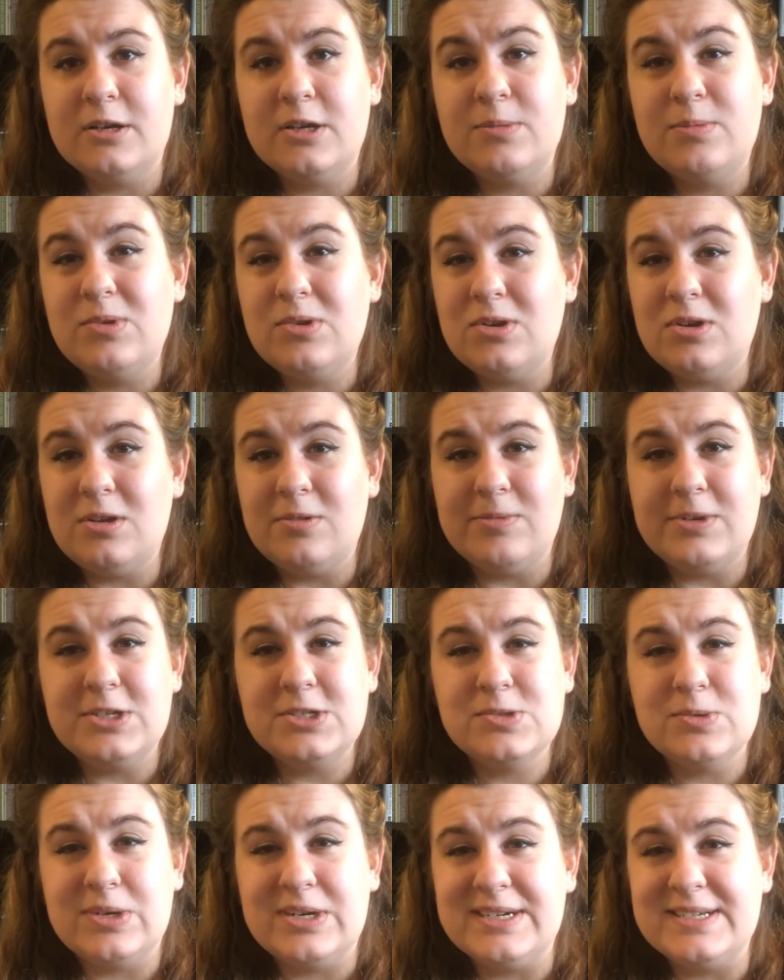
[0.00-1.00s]
community
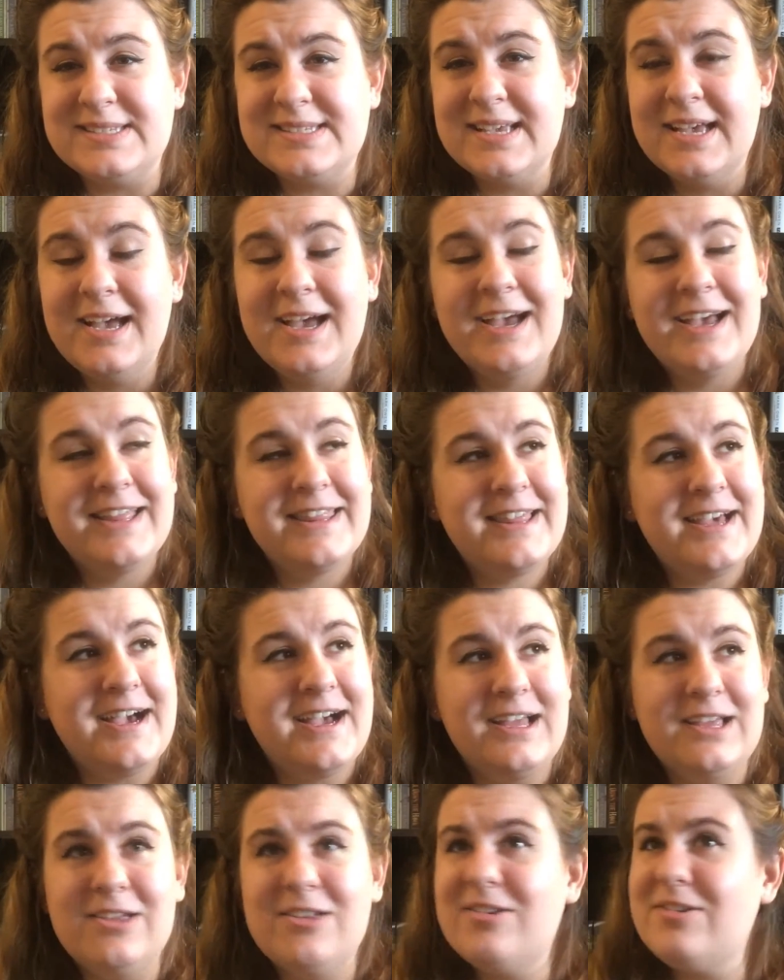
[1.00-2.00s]
resource
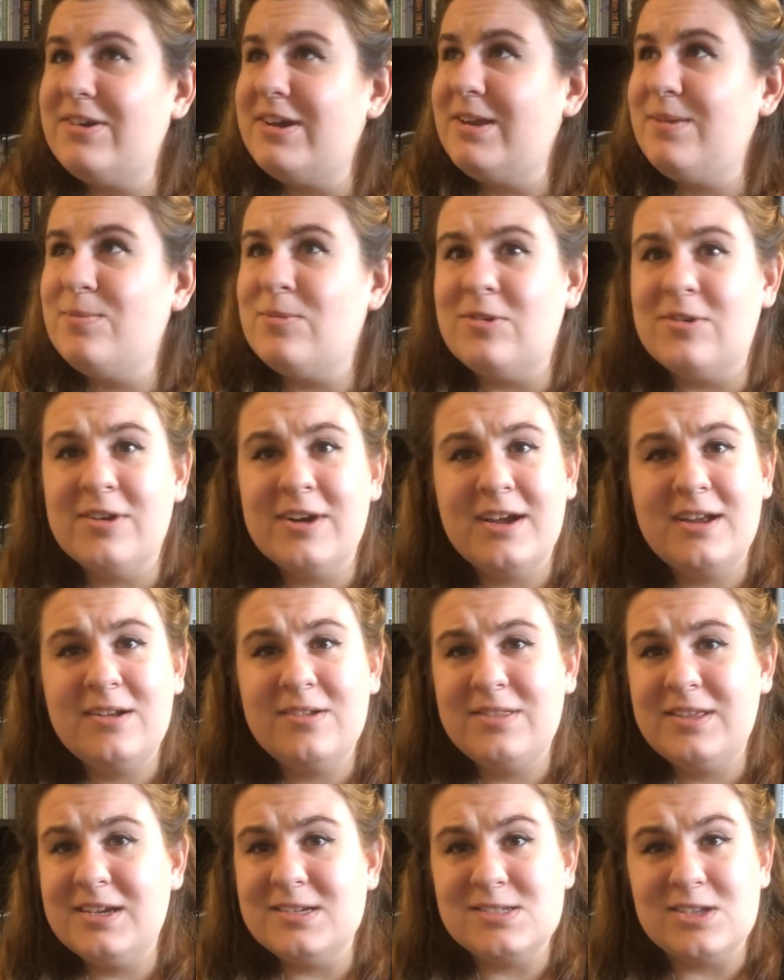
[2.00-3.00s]
that anymore I
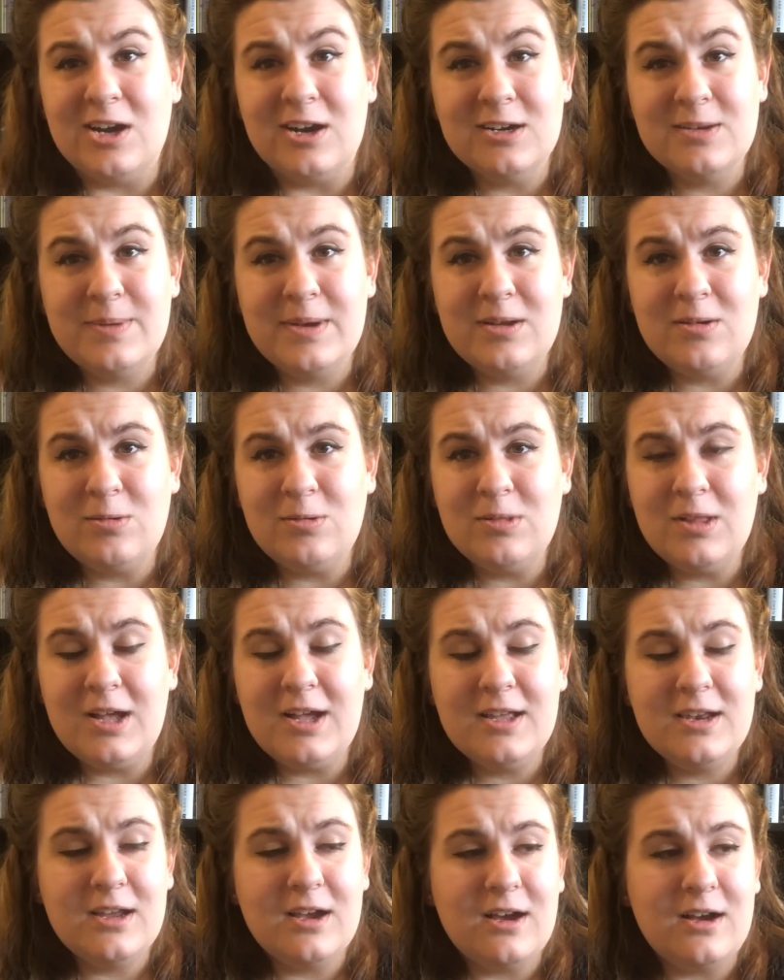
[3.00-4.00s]
don't think it's talked about a whole
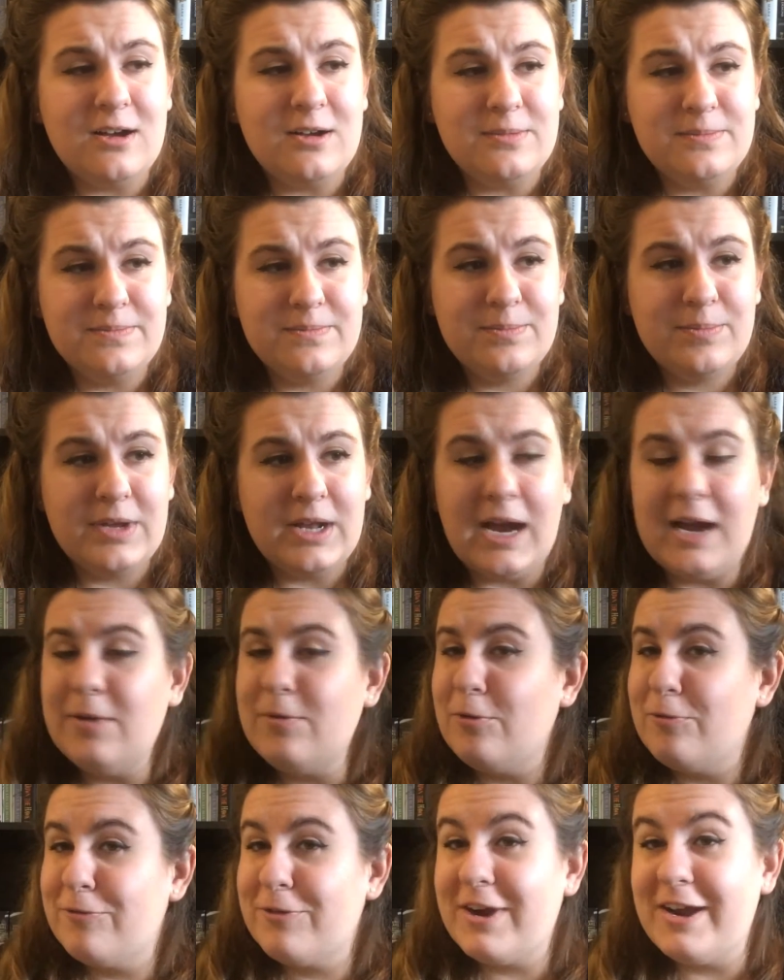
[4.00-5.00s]
lot, but I
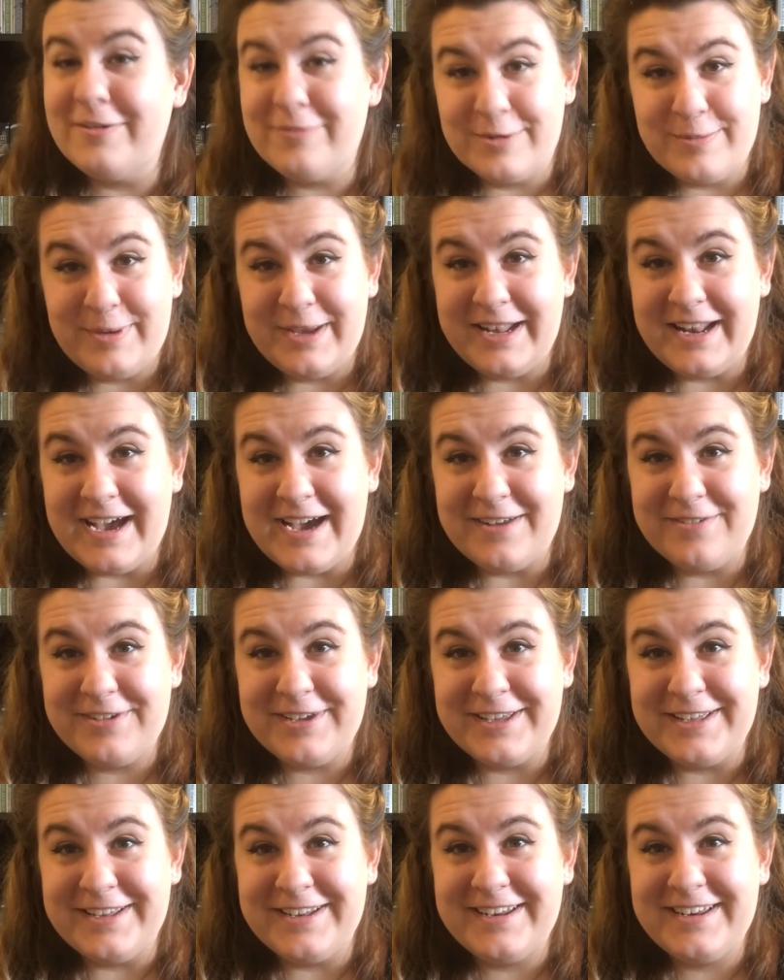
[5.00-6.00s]
will forever be an
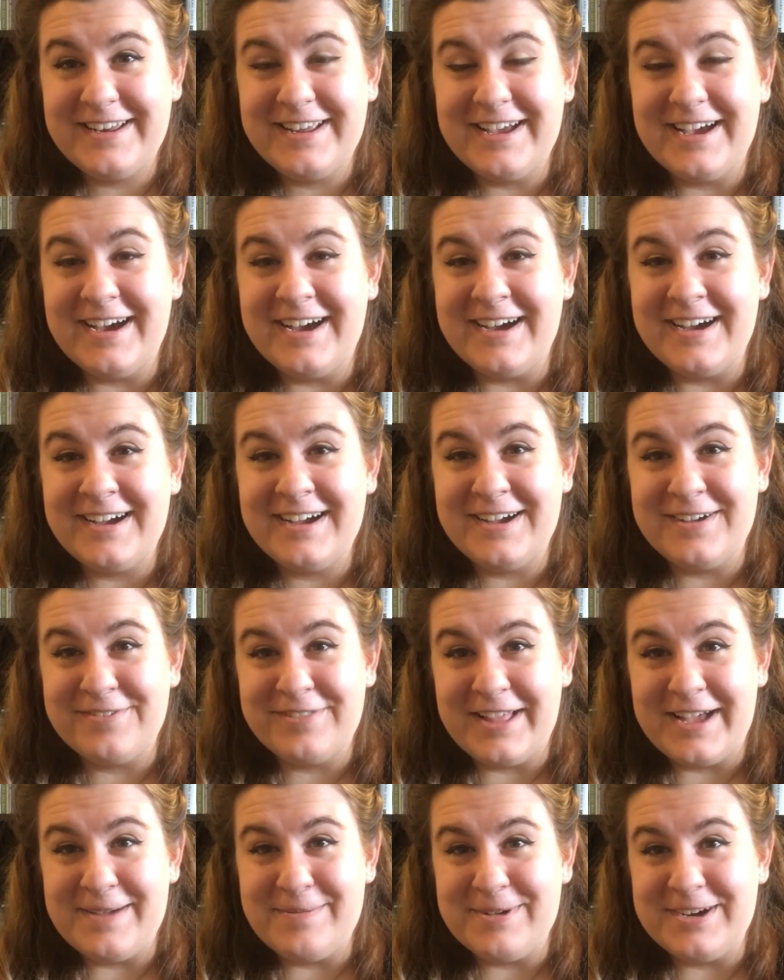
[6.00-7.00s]
advocate of
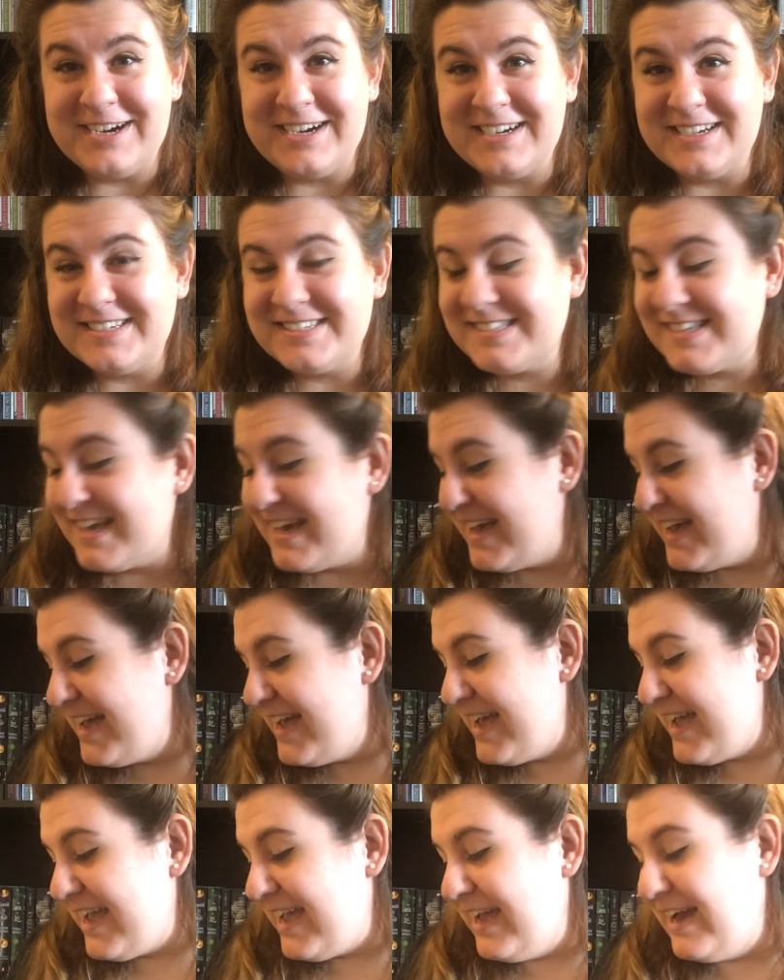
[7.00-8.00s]
libraries
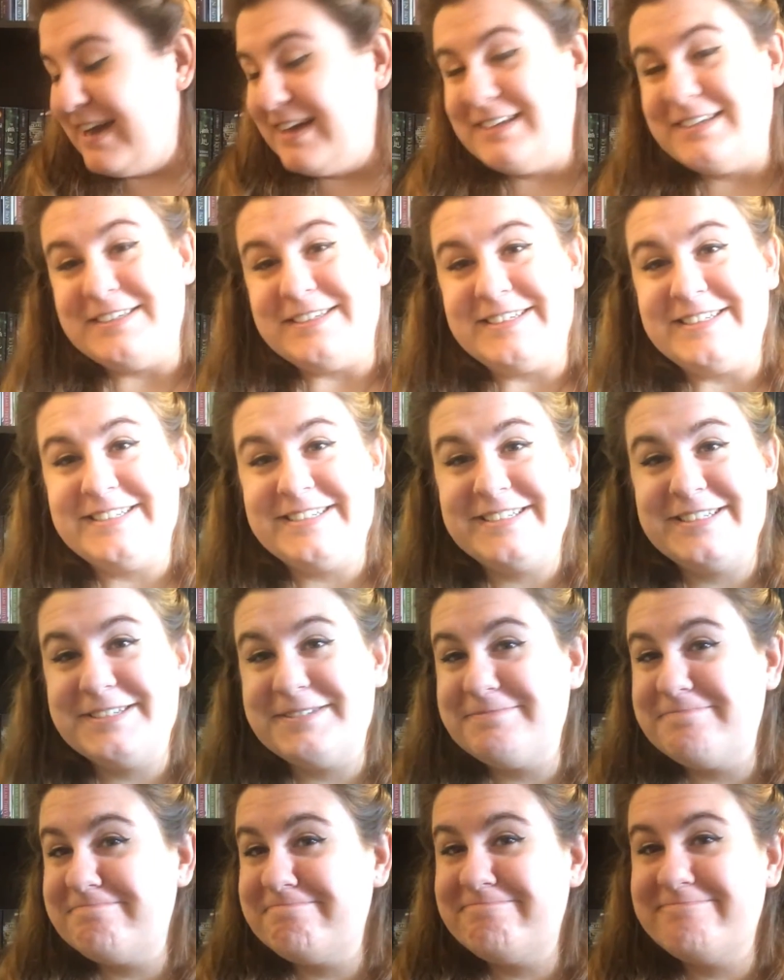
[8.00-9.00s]
and
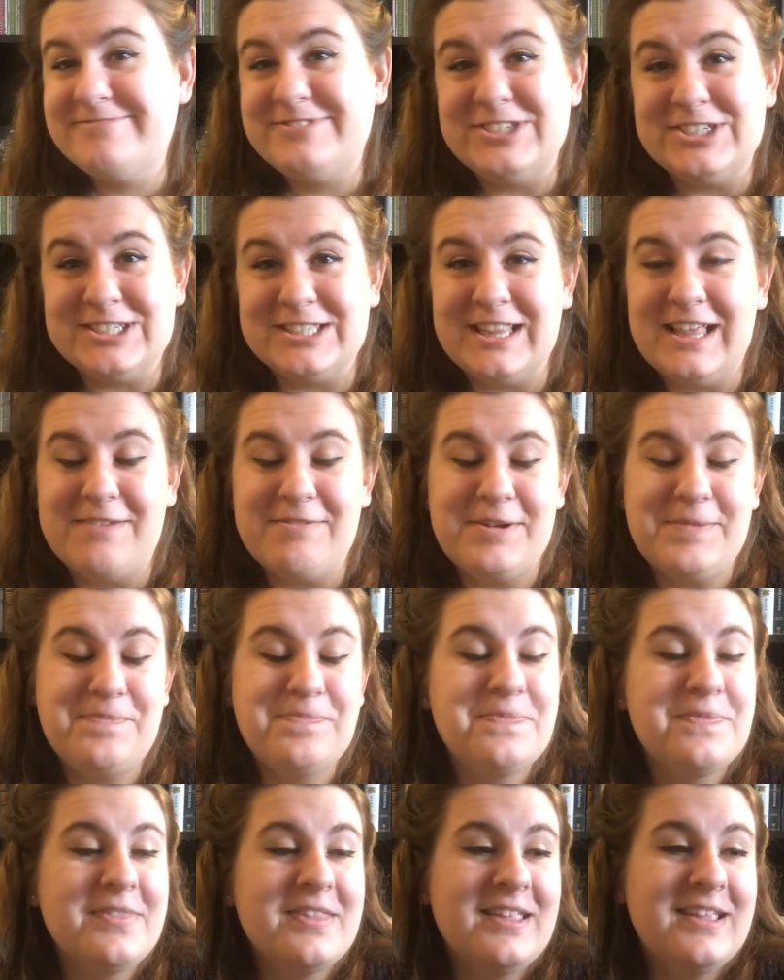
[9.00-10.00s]
just love
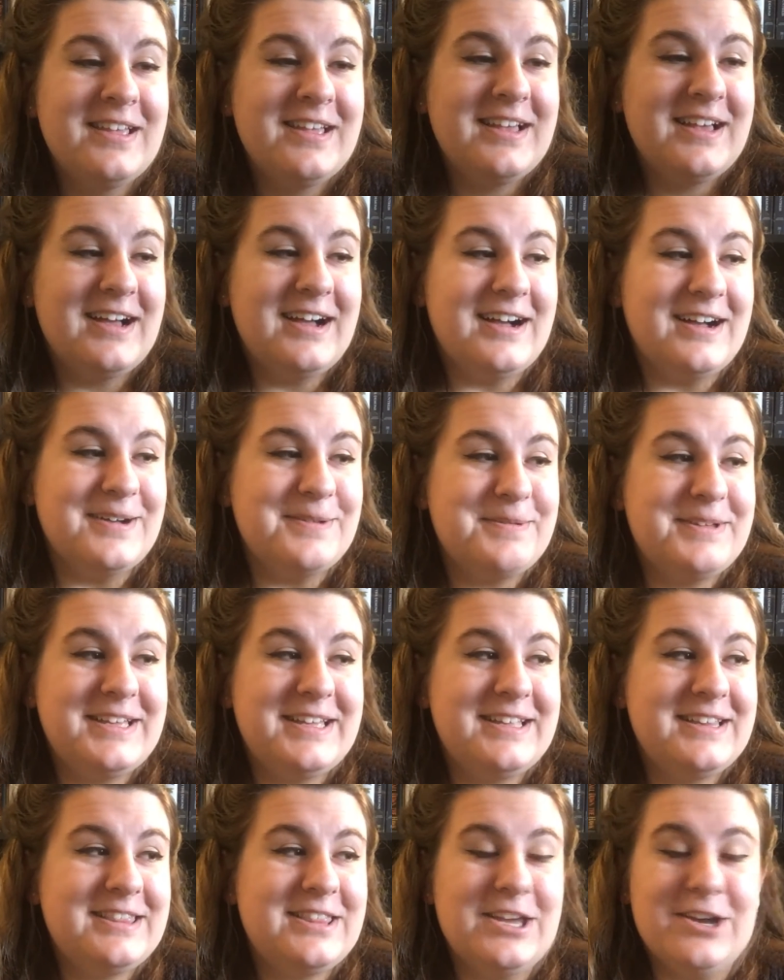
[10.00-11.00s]
them.
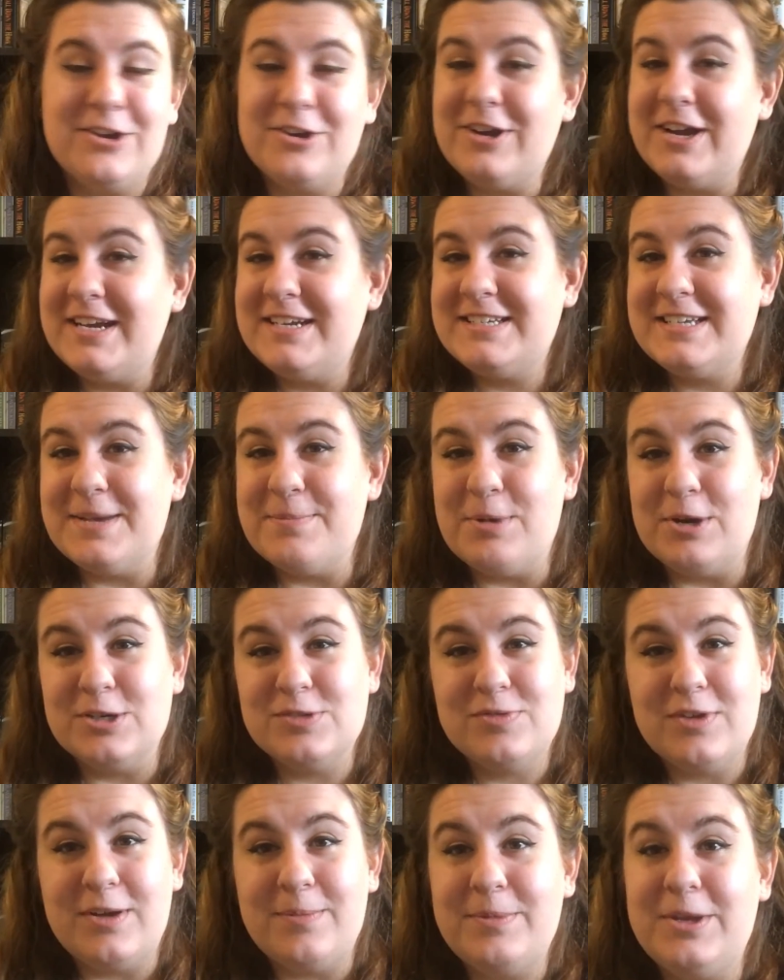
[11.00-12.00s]
They're great to get books
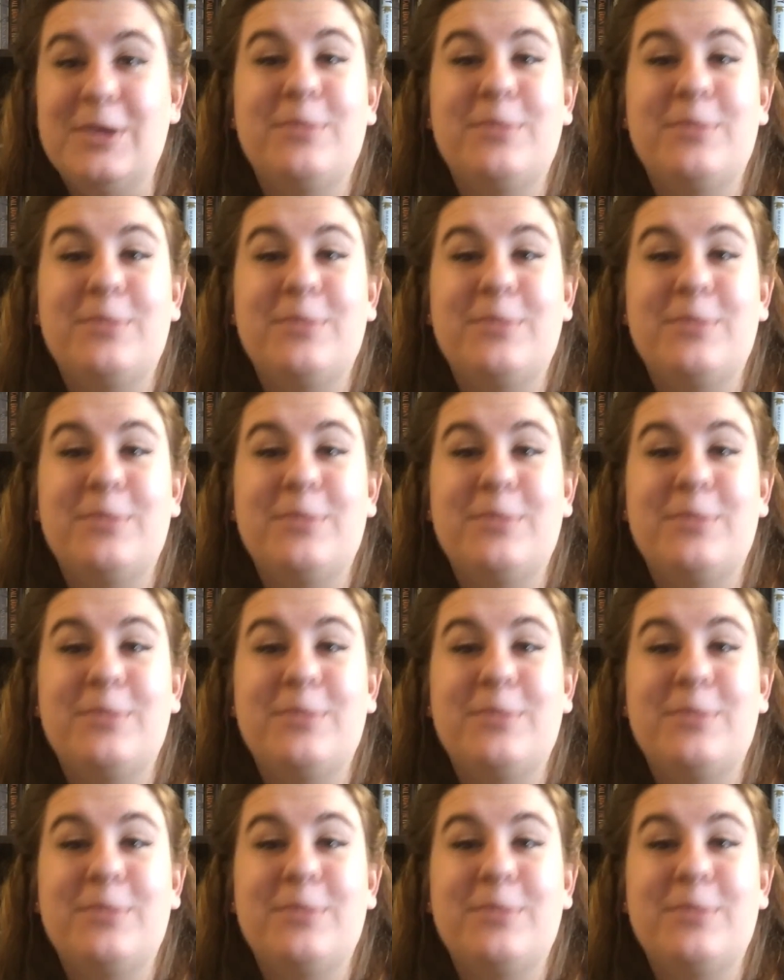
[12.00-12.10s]
from,